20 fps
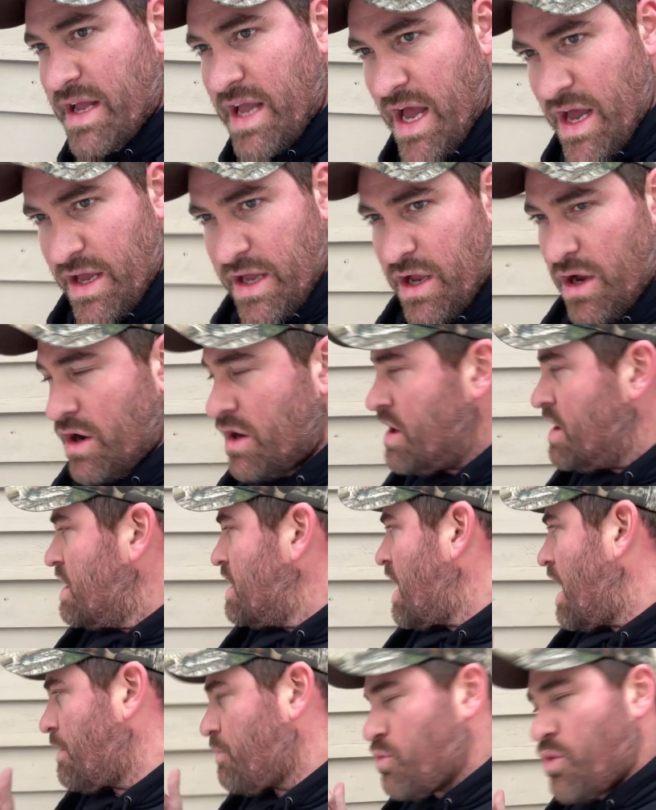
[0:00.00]
out here,
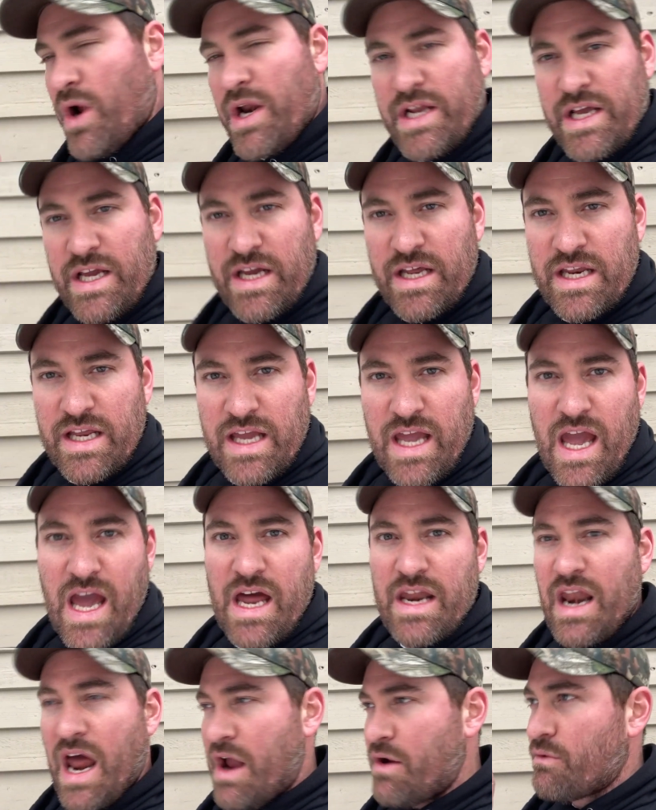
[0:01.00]
I'm running it
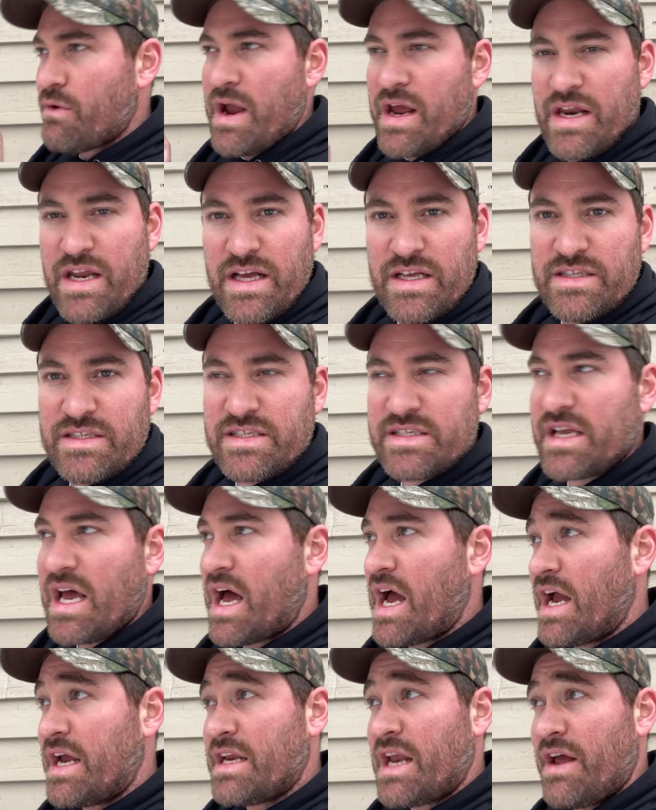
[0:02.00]
again, I ran it
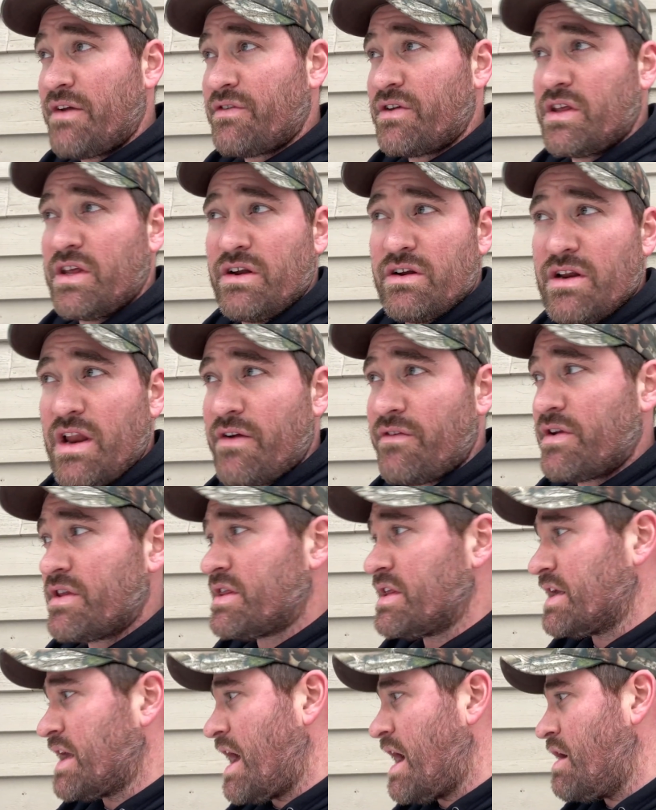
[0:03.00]
inside, I've cleared
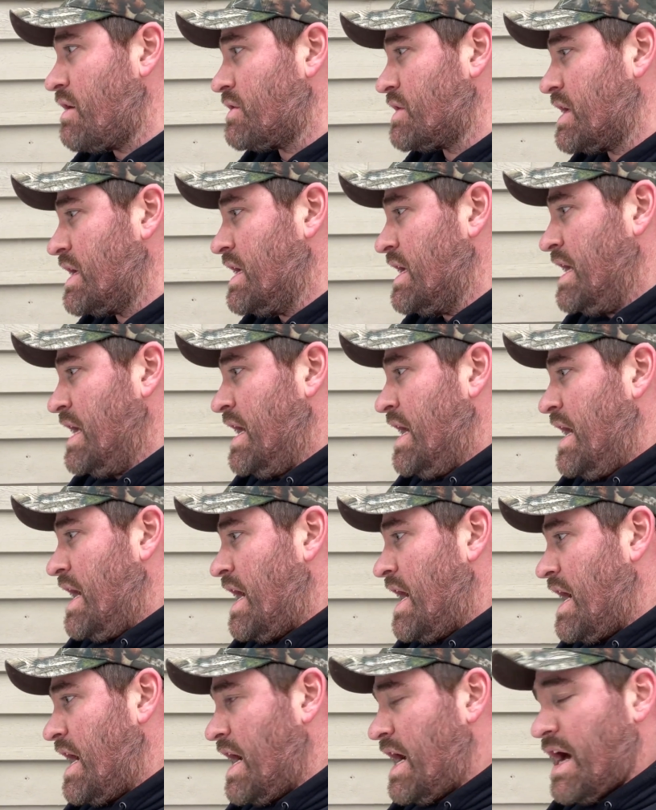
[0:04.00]
everything out.
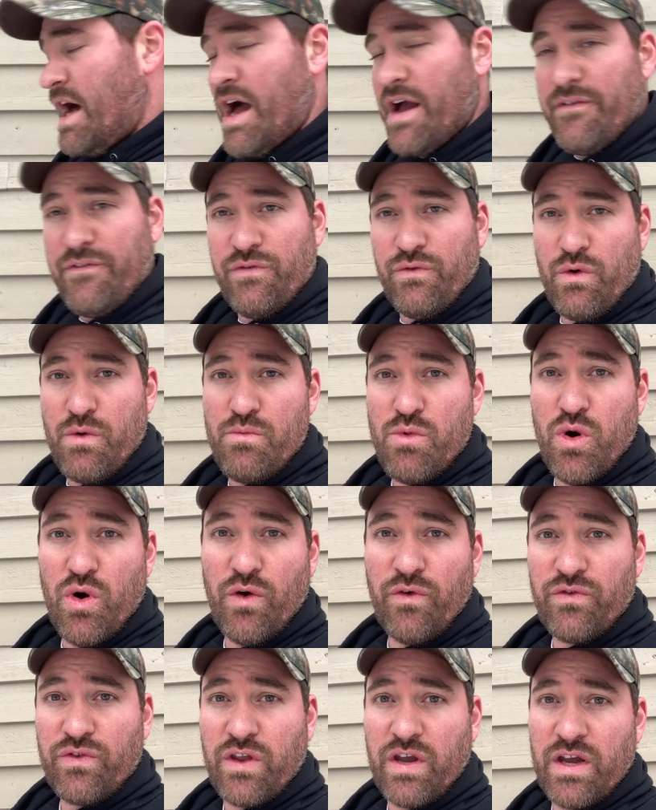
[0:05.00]
I've
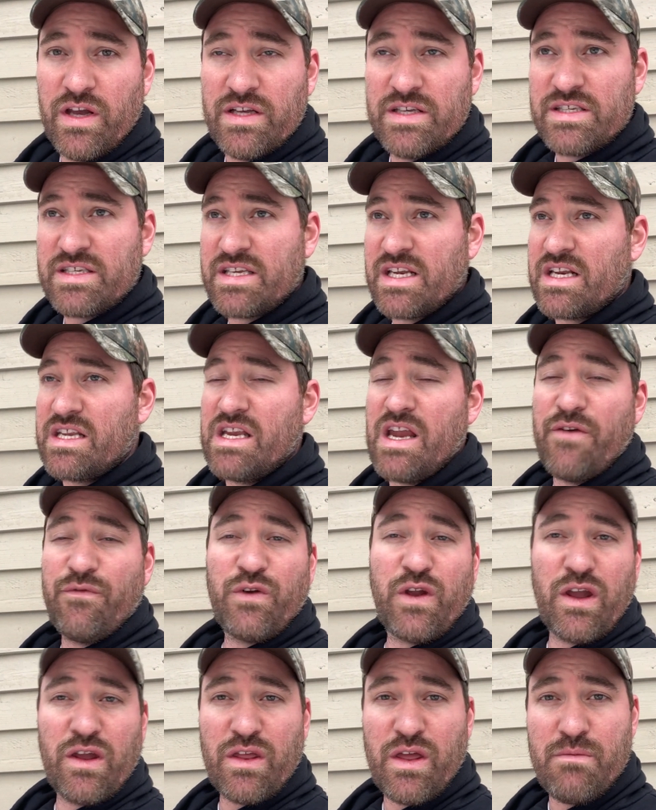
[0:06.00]
removed
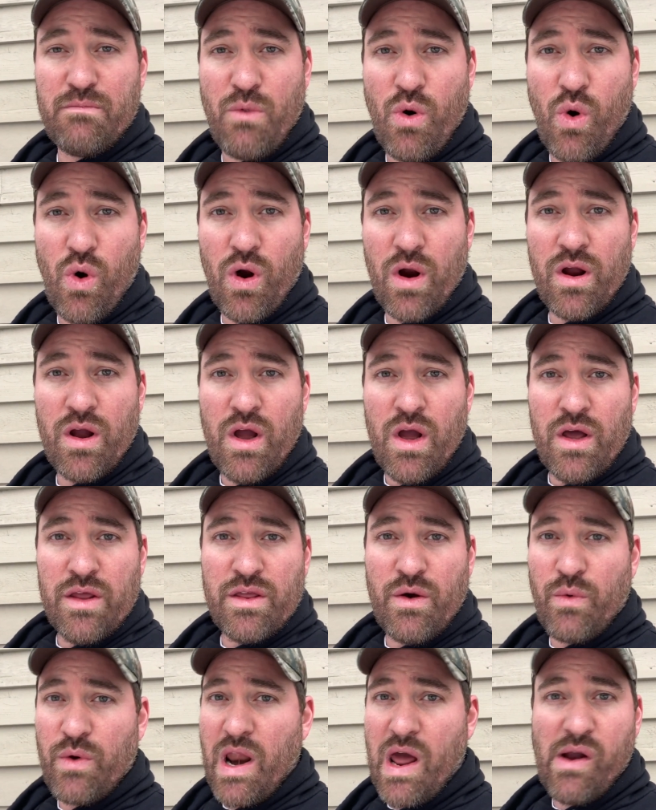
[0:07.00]
significantly more
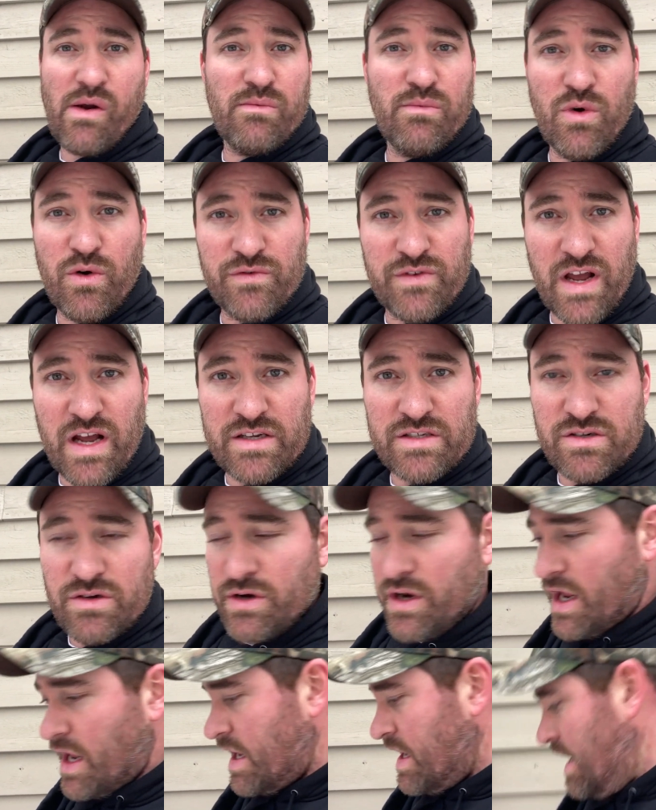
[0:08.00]
than what I removed
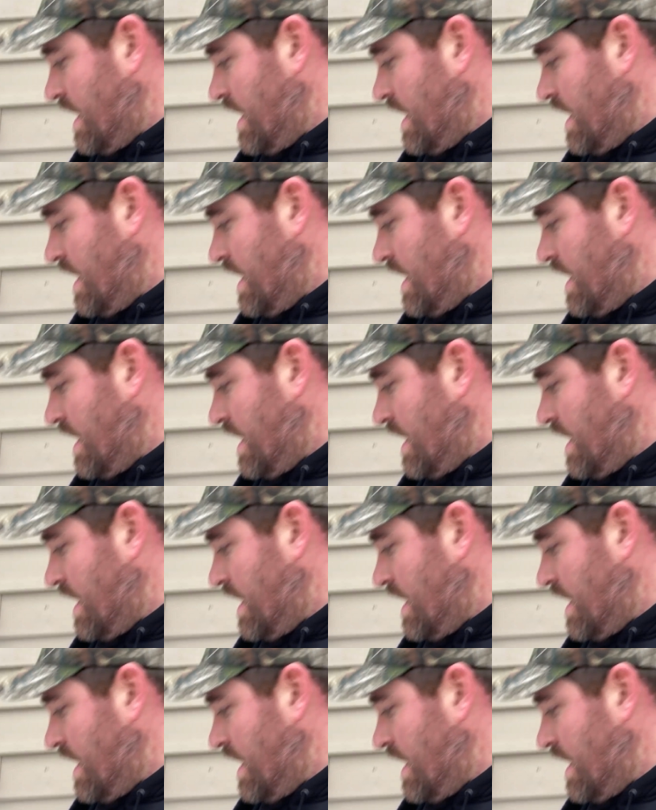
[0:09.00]
yesterday,